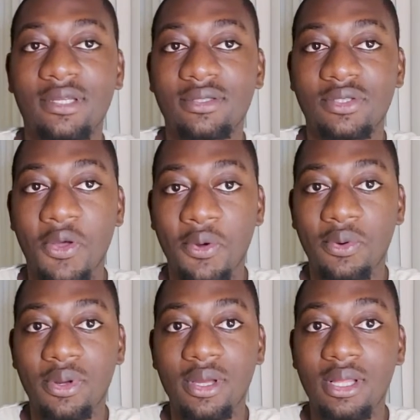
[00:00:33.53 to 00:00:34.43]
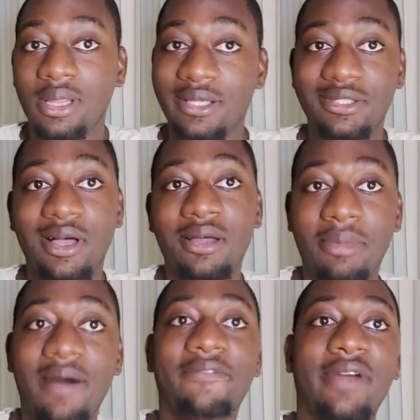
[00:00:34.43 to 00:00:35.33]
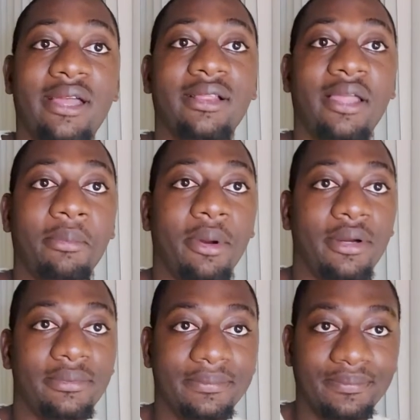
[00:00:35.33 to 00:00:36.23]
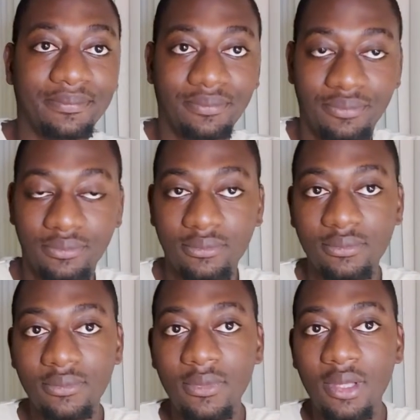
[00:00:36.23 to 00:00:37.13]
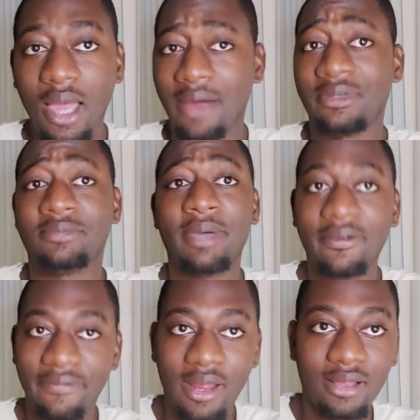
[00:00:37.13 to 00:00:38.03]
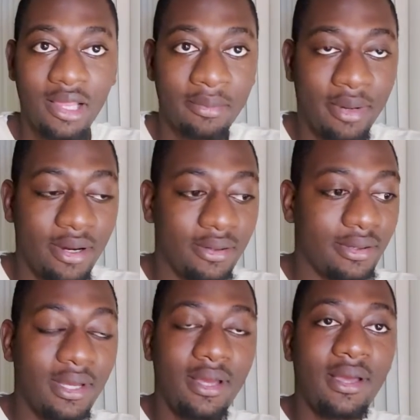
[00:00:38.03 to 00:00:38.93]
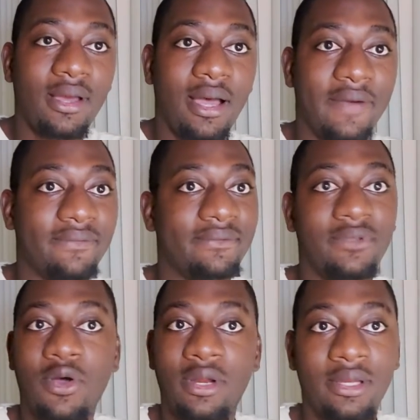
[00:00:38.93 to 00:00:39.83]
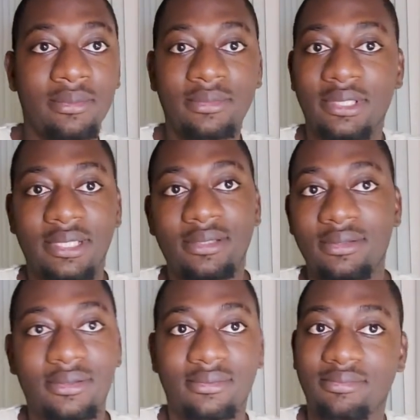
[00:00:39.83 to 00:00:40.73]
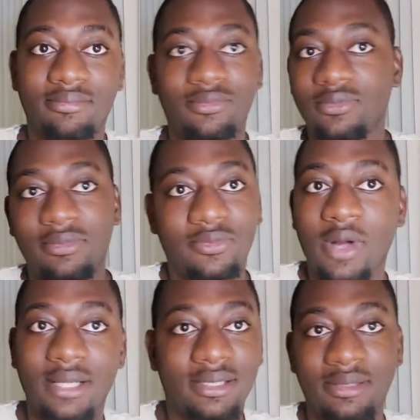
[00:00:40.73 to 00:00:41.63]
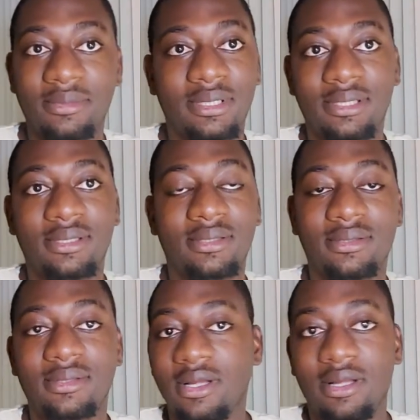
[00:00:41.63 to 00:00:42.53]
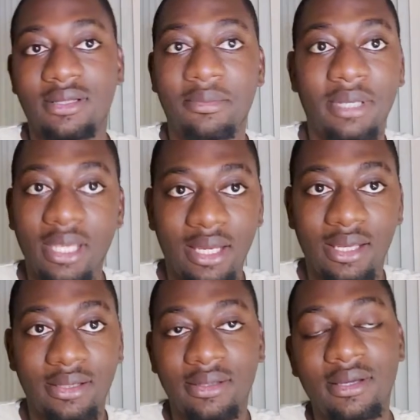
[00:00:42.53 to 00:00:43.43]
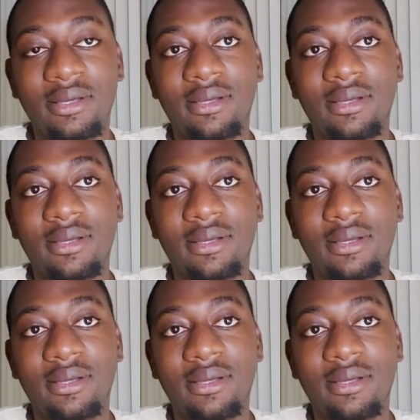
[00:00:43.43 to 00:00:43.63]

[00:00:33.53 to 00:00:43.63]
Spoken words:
So let's talk about Frank Lampard. I respect Frank Lampard. I've known him watched him since the beginning.